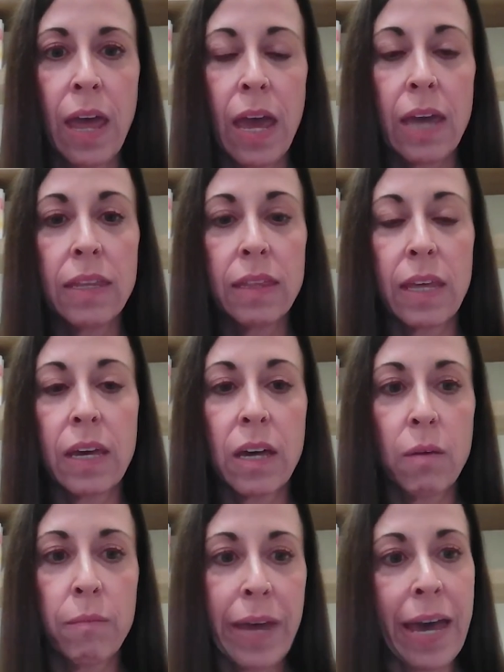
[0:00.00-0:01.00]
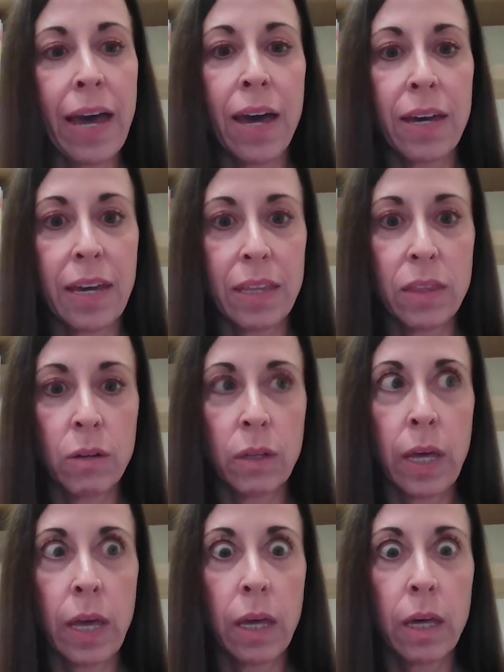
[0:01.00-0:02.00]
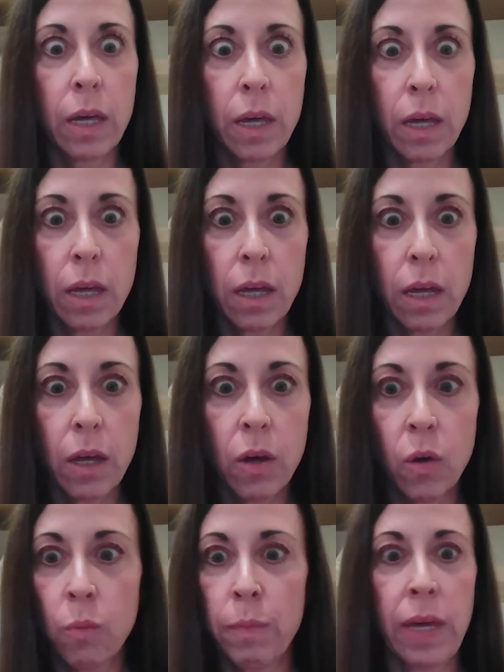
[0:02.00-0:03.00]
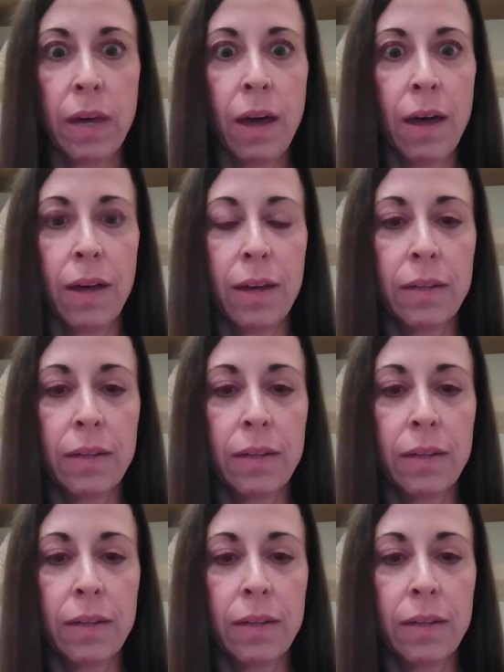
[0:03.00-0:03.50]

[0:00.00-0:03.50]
And then they come back and they're like, "Oh my God,